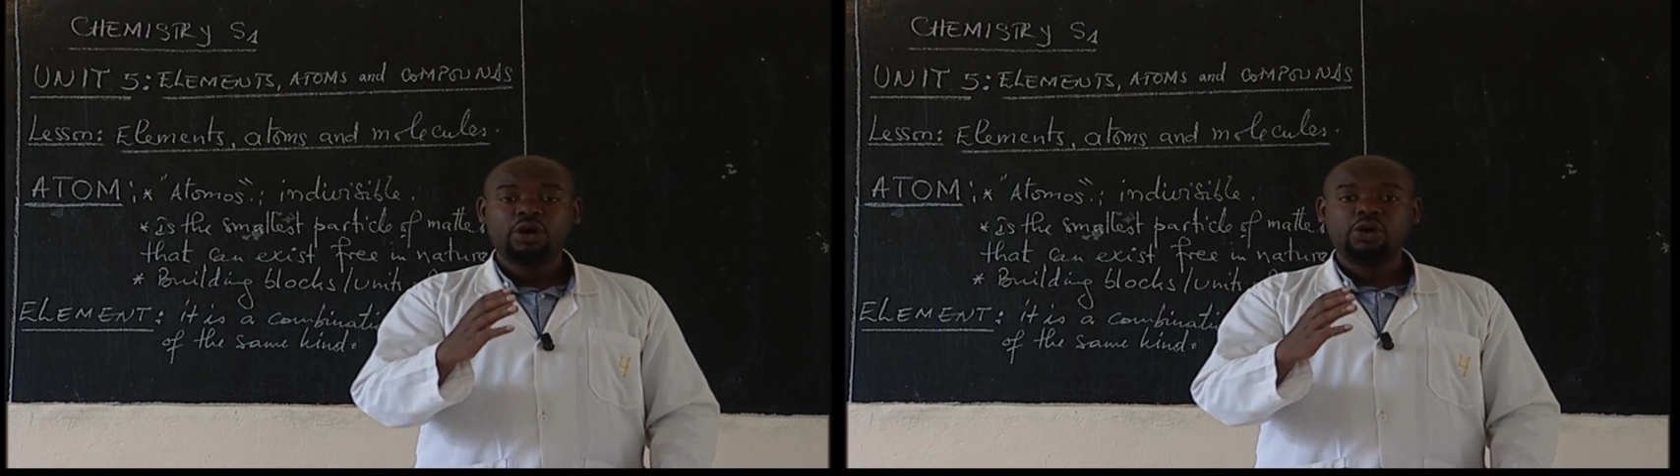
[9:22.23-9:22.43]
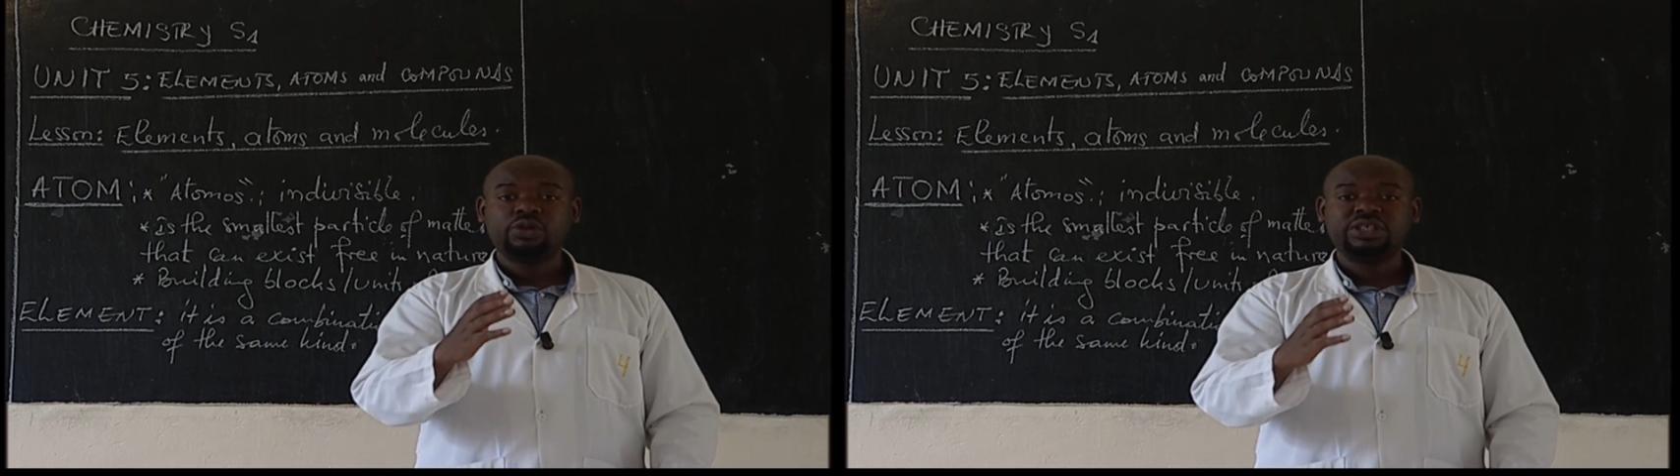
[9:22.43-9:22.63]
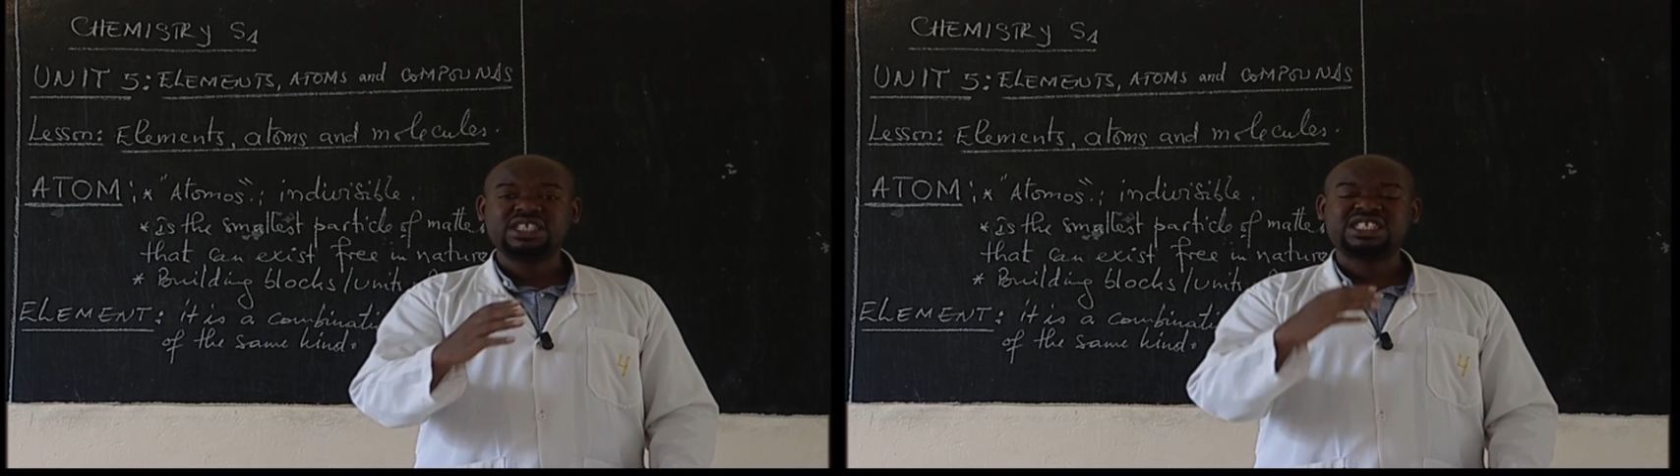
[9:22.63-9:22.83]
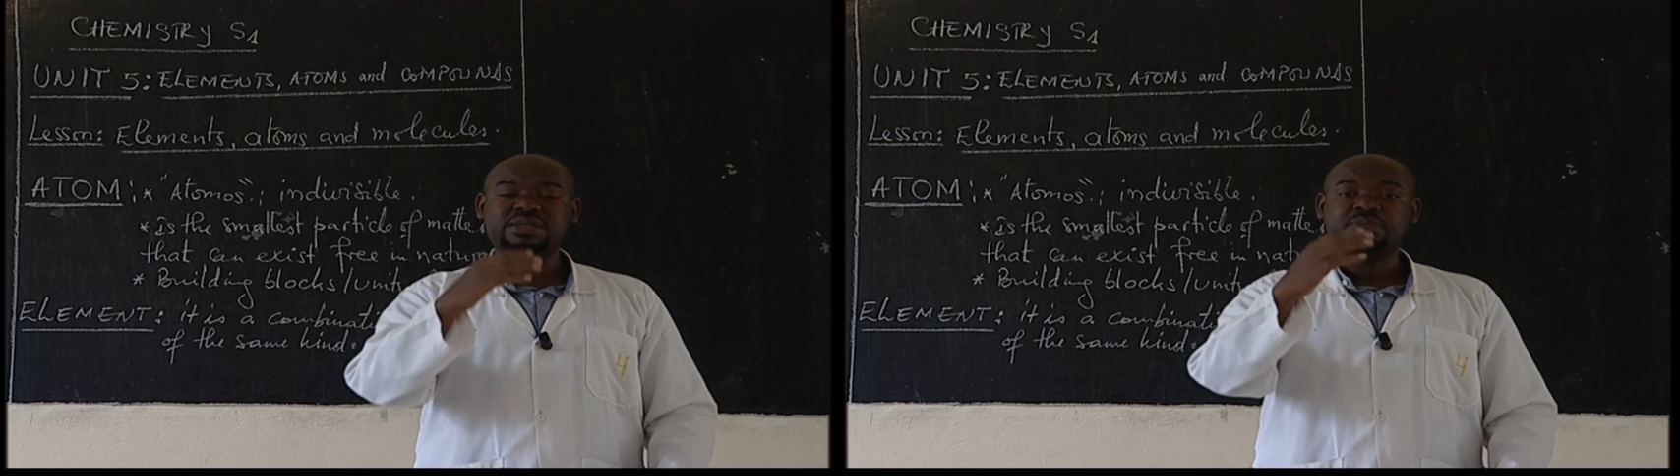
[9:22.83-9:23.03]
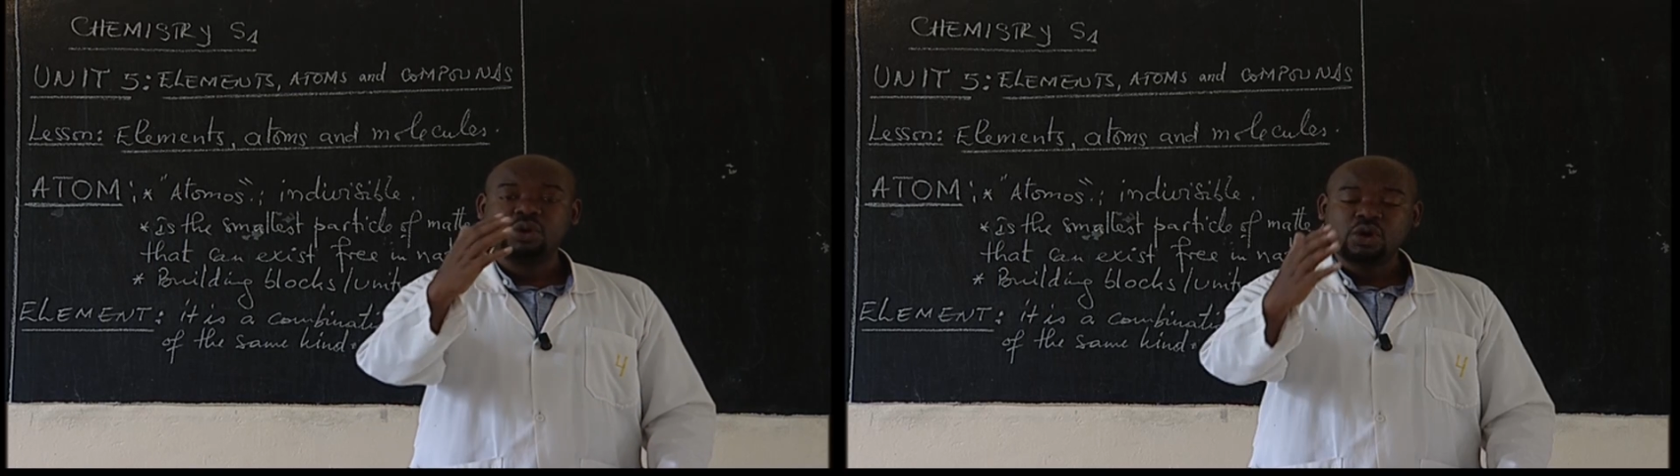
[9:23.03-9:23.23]
or the
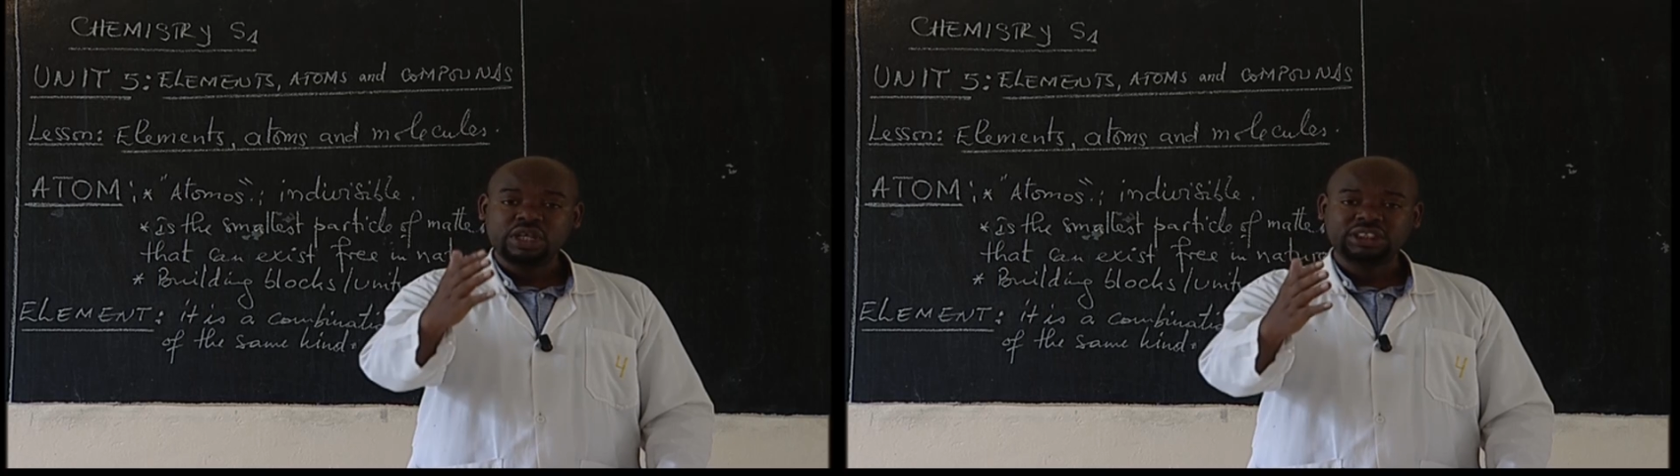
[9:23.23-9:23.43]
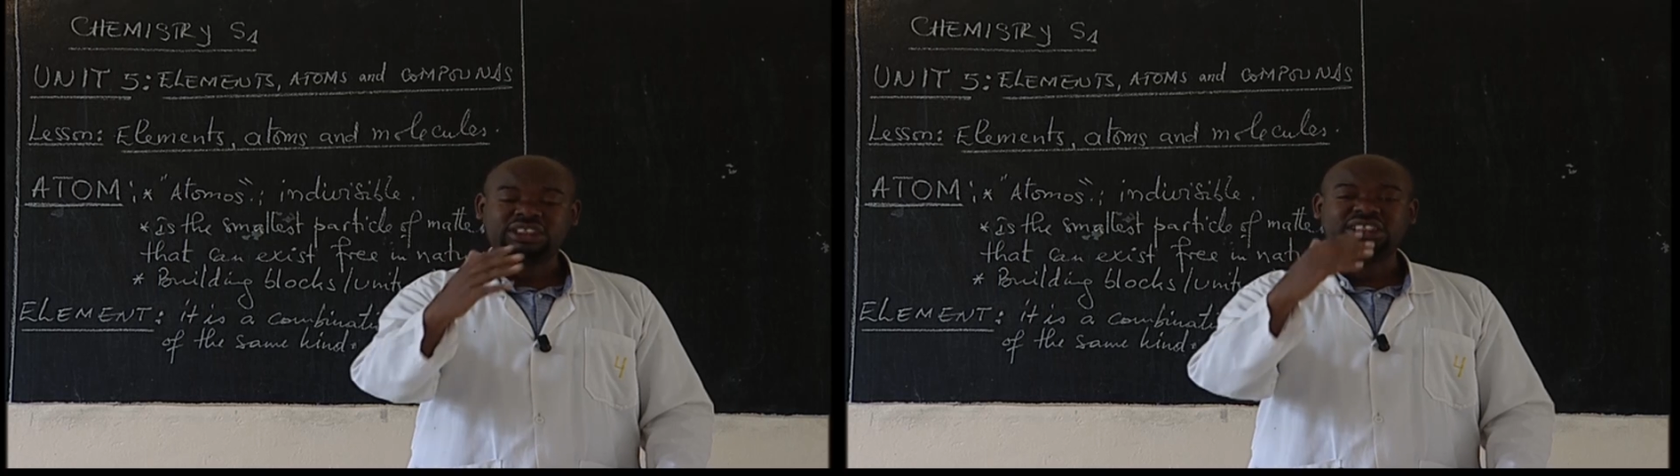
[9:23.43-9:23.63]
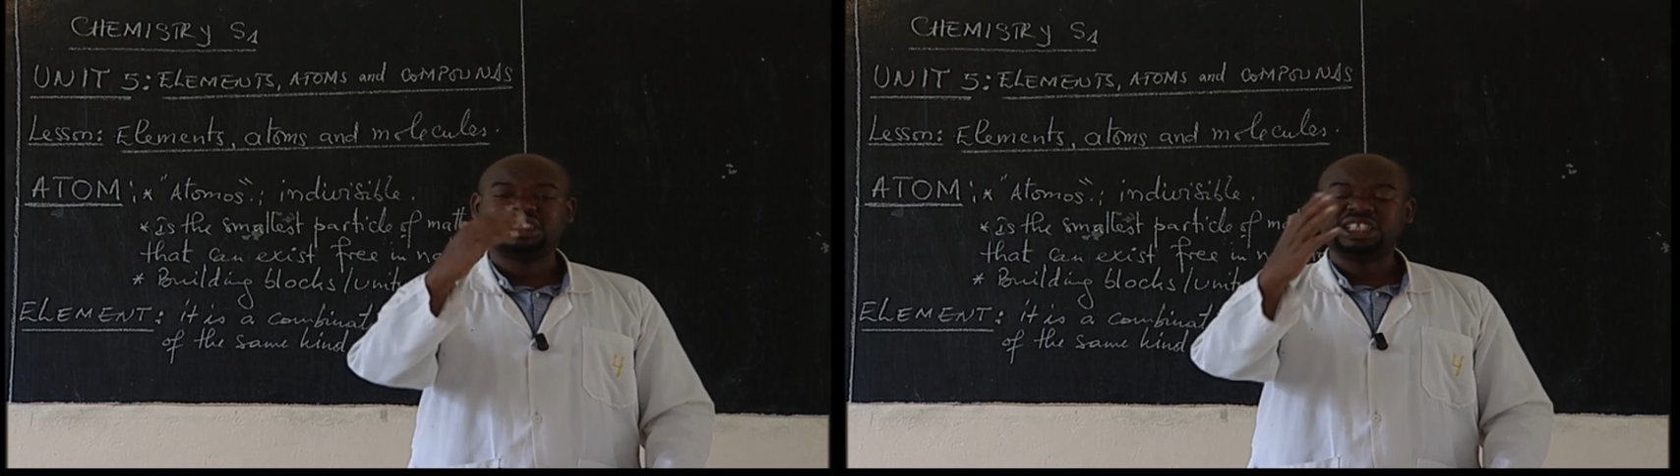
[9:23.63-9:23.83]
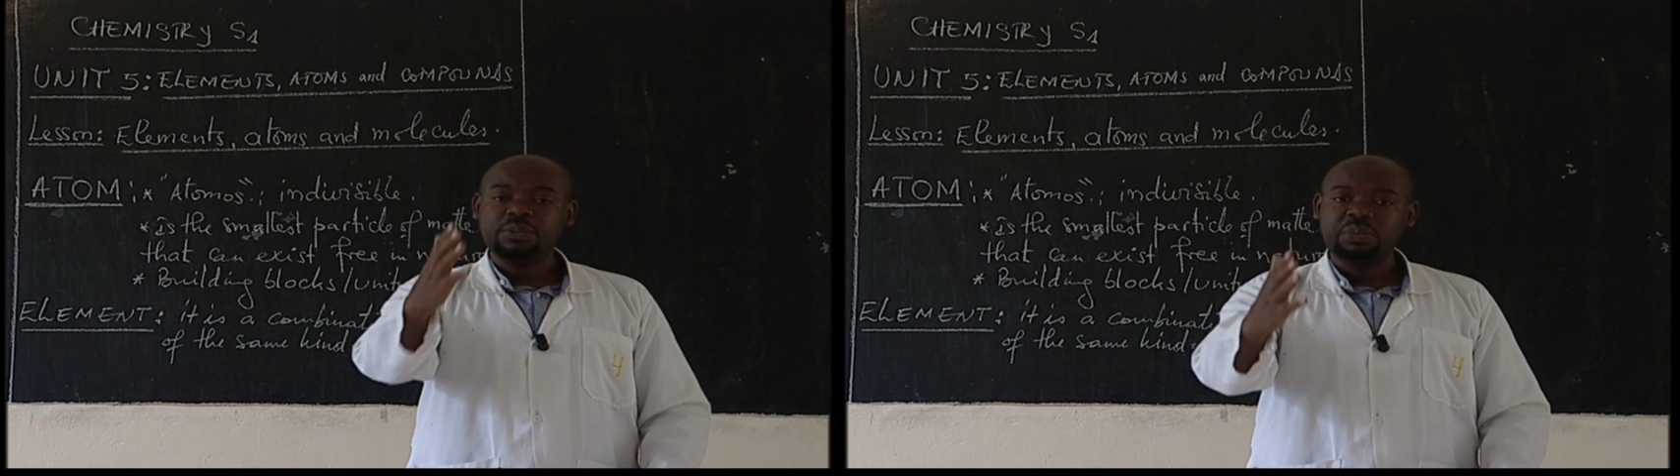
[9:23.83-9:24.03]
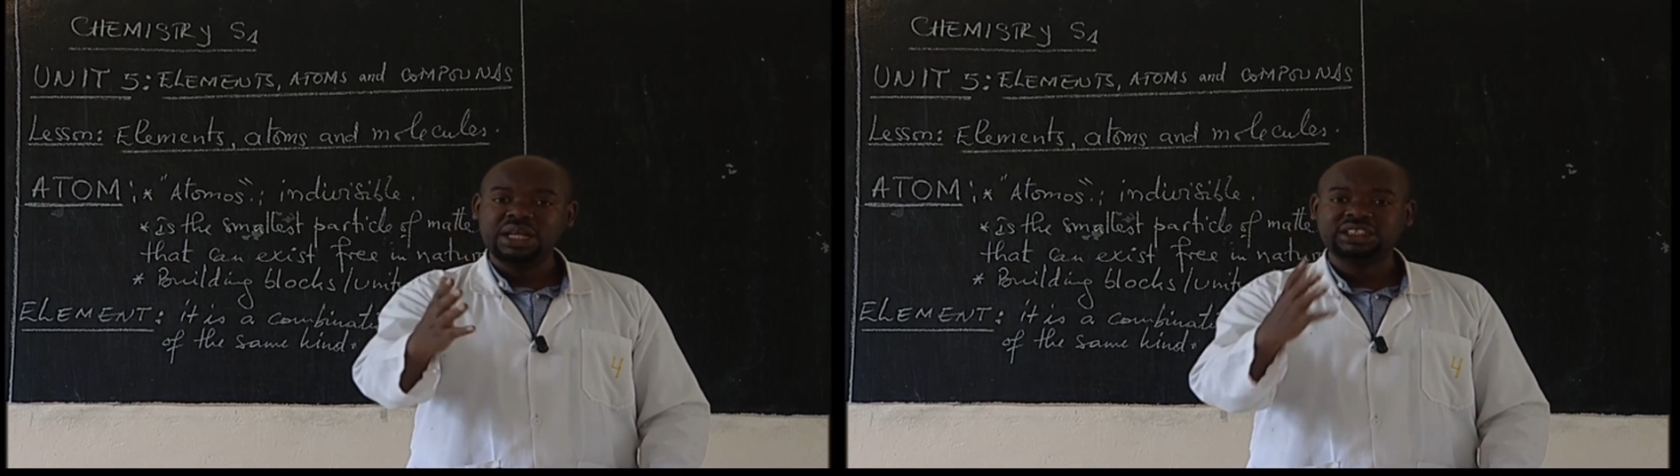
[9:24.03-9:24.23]

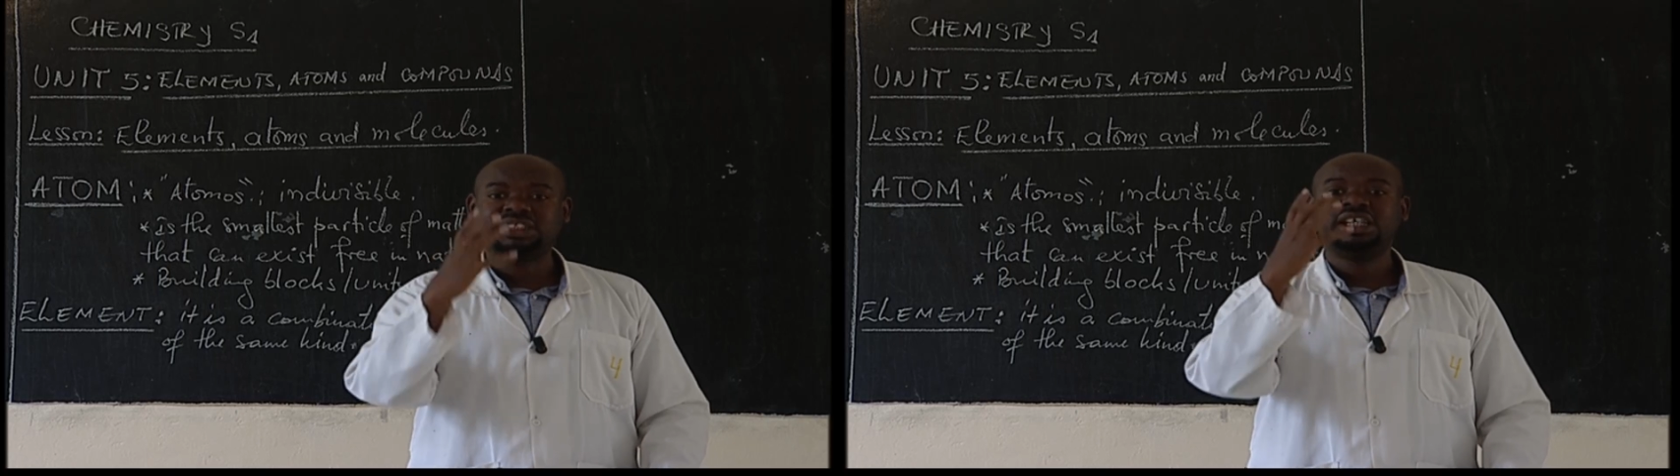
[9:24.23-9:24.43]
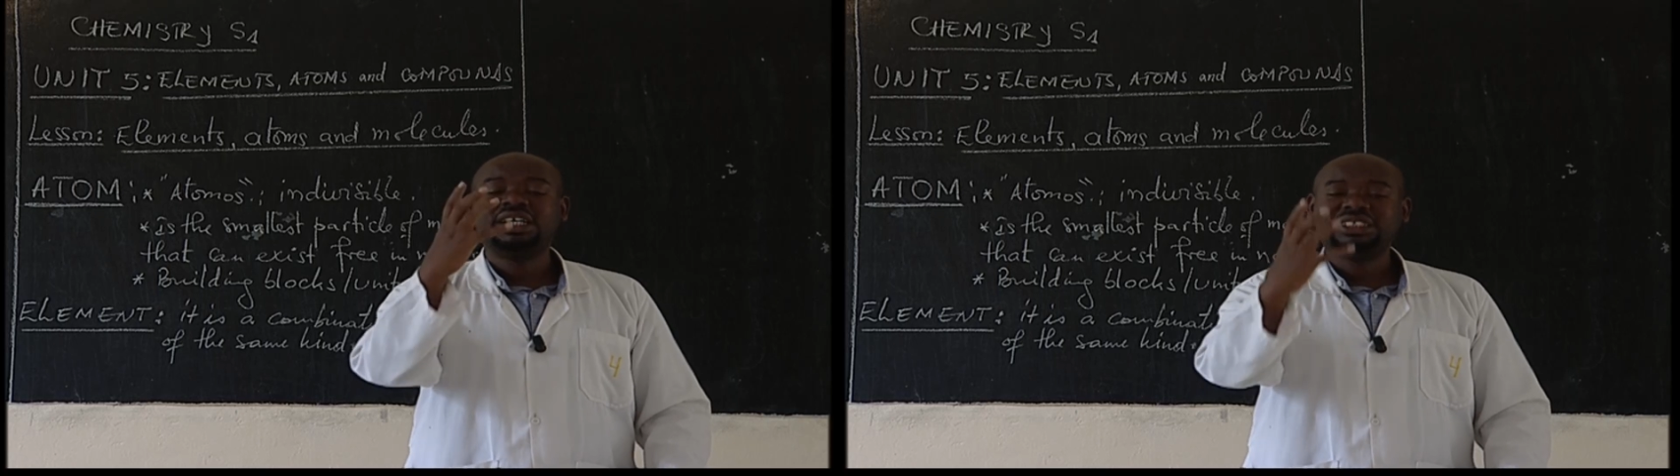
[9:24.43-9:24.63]
simplest